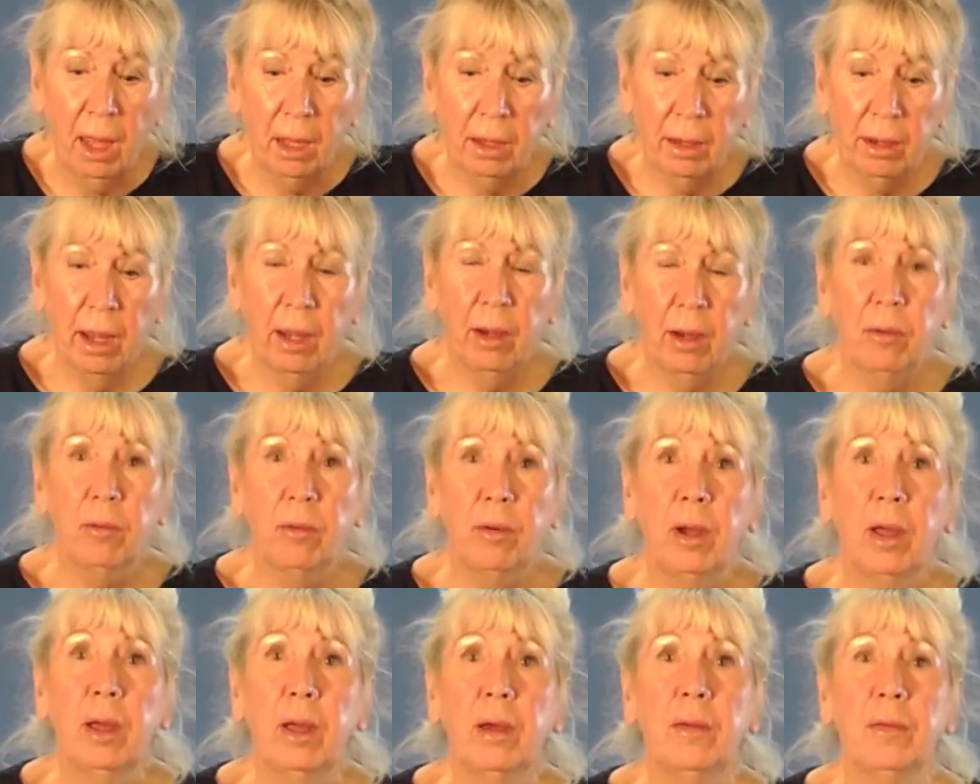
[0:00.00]

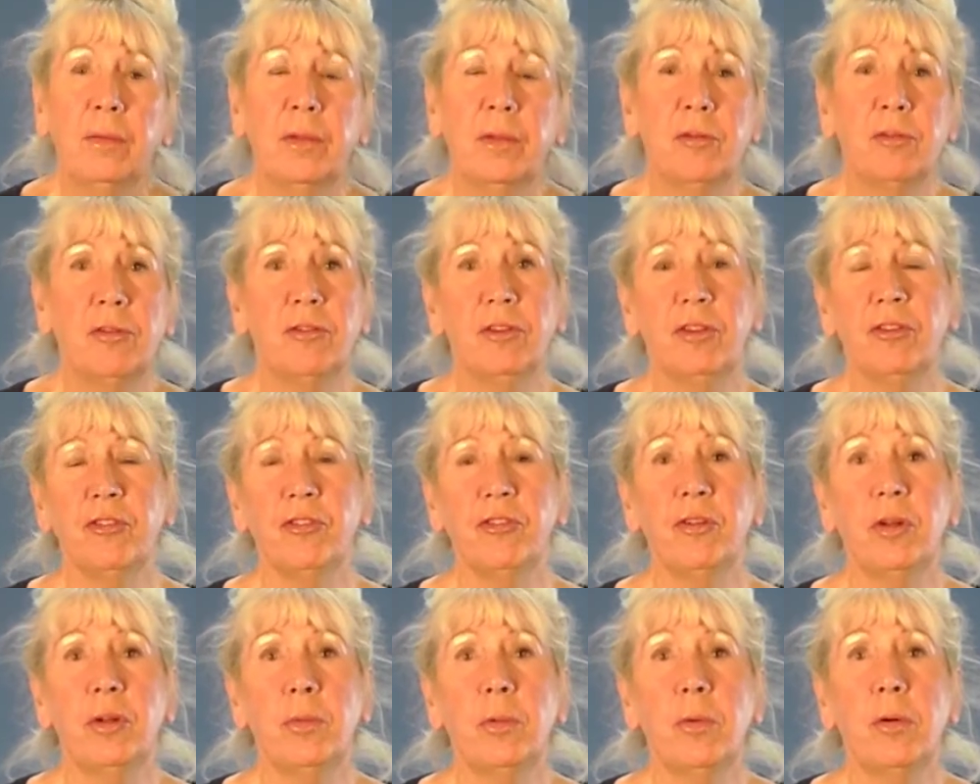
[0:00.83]
Now, the
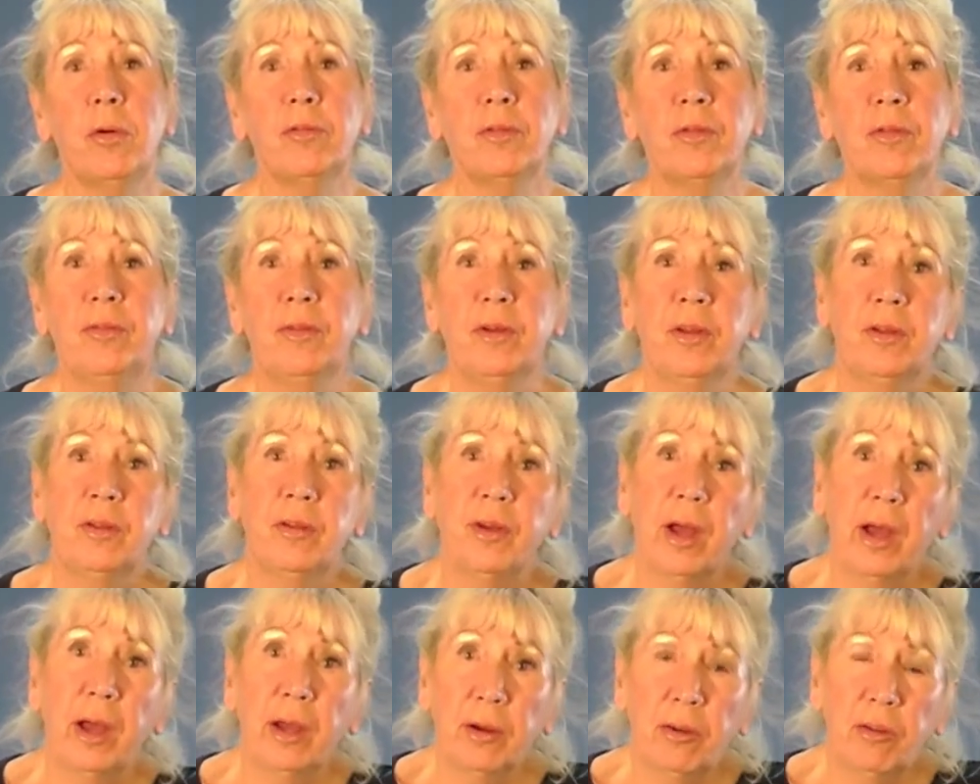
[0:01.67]
traditional
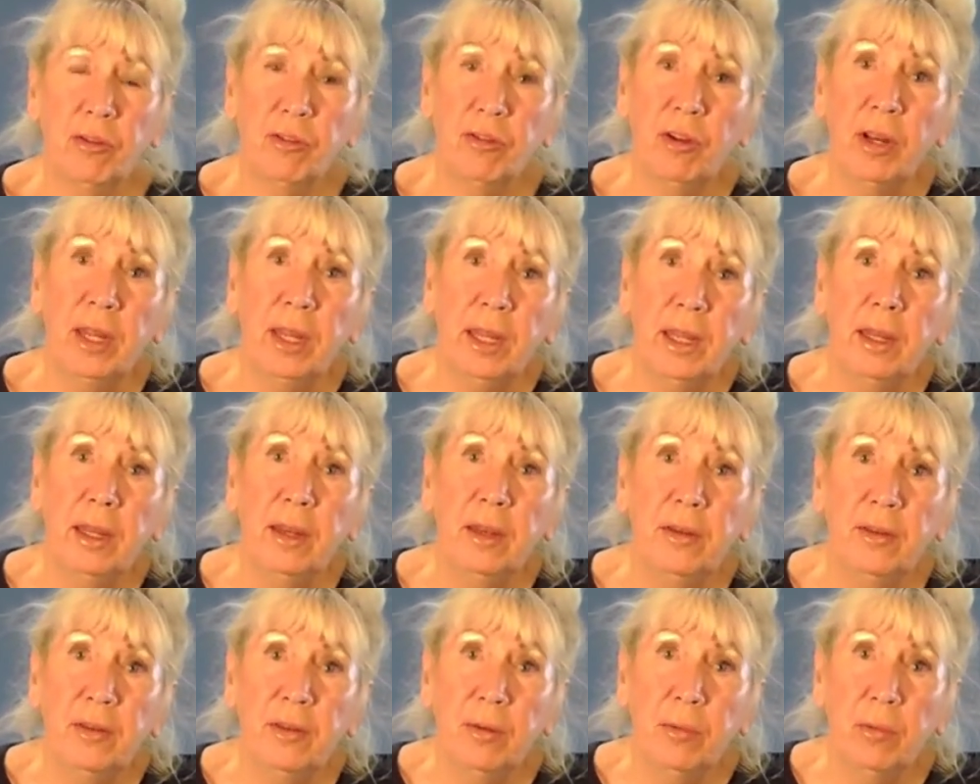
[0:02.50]
Waterford
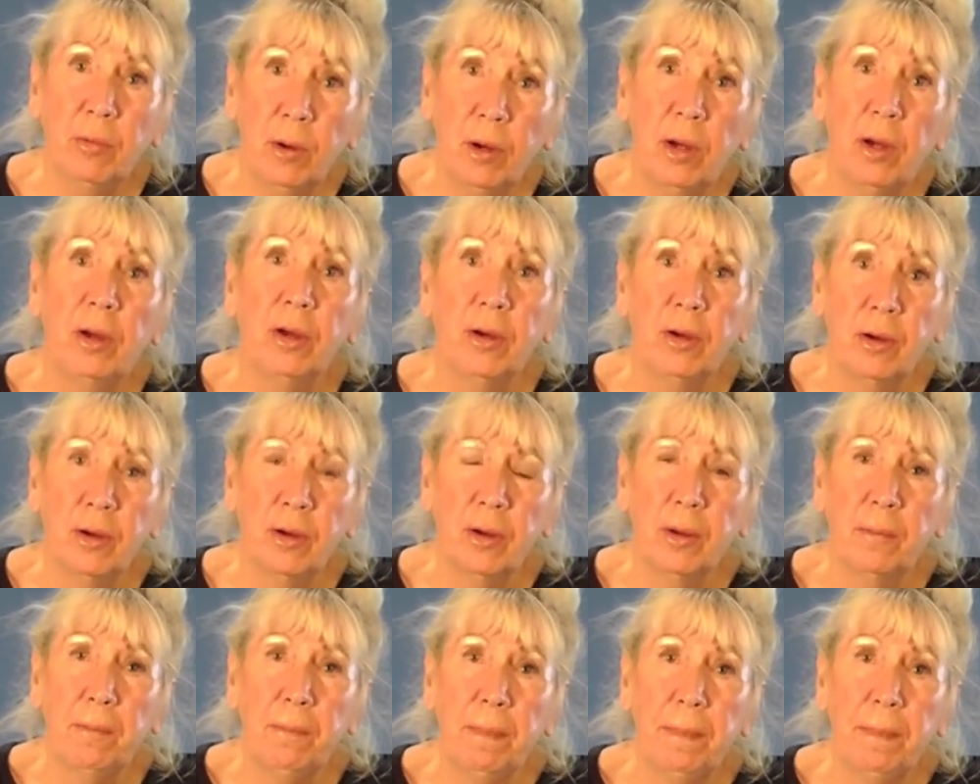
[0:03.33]
actually did work.